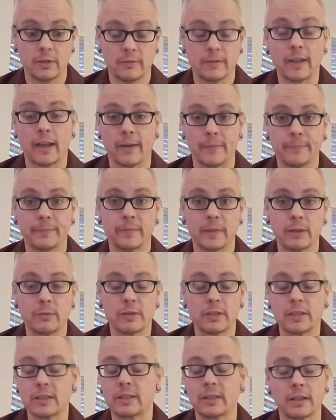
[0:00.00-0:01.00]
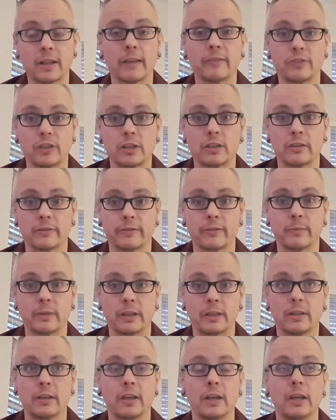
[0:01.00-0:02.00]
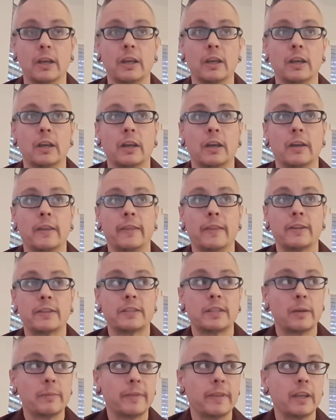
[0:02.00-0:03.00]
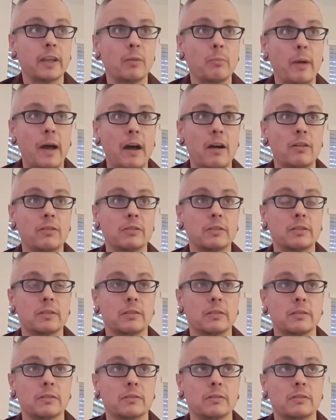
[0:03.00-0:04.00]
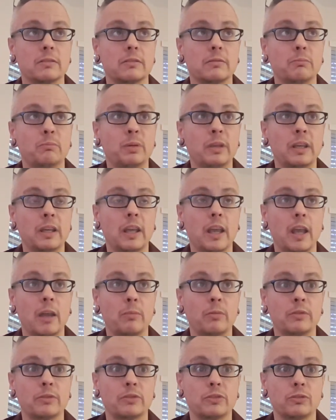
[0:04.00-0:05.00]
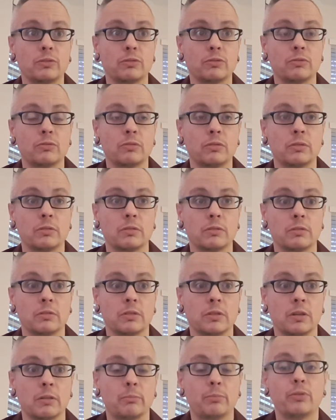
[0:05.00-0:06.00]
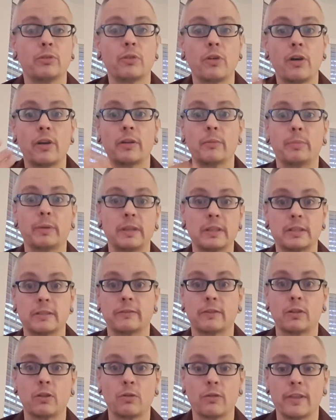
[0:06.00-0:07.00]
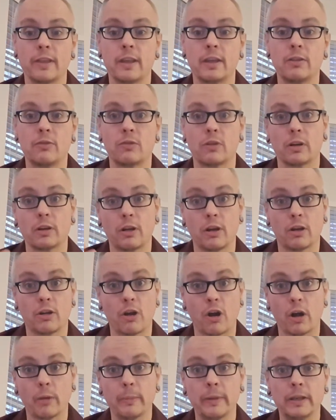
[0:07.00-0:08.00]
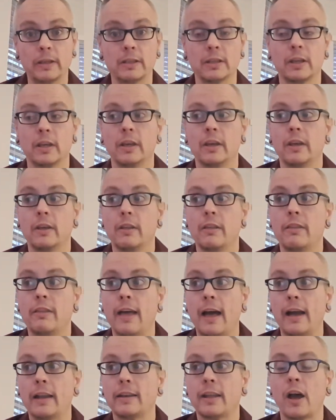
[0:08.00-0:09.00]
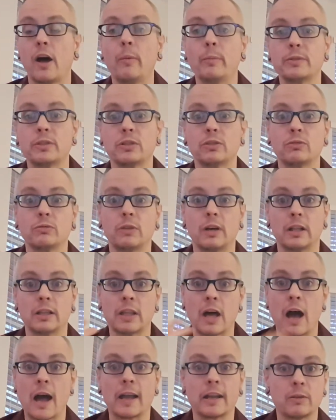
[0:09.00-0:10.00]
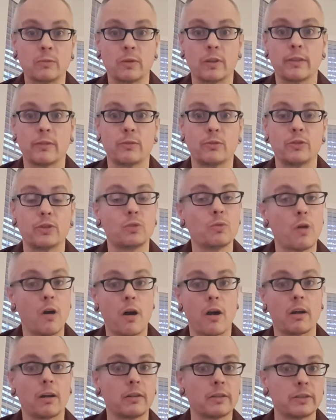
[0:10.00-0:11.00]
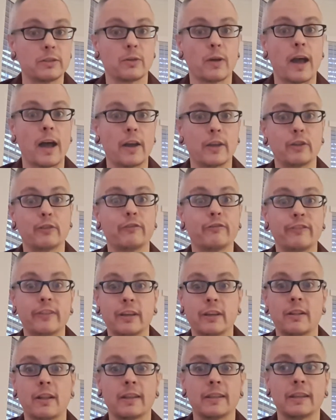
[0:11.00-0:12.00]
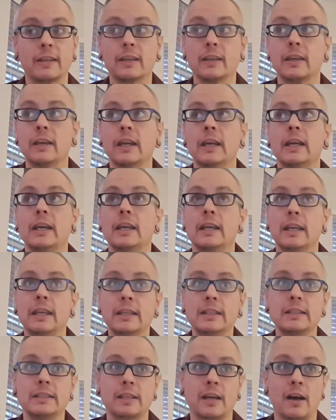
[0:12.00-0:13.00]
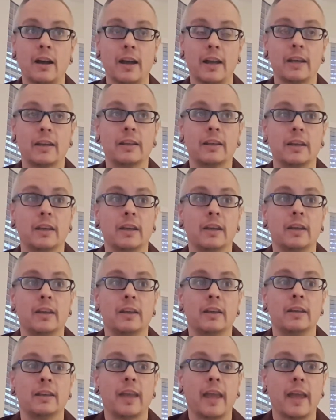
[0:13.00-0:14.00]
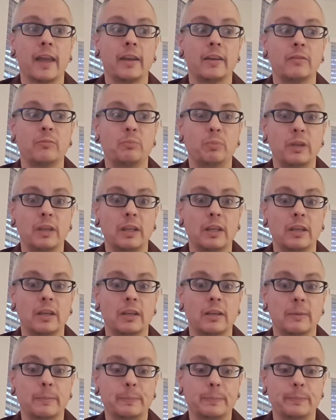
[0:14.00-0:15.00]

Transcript: yeah, it was just a life changer for me. There's something about being able to put on a piece of clothing or a garment that helps you align with who you are. So how you feel on the inside can be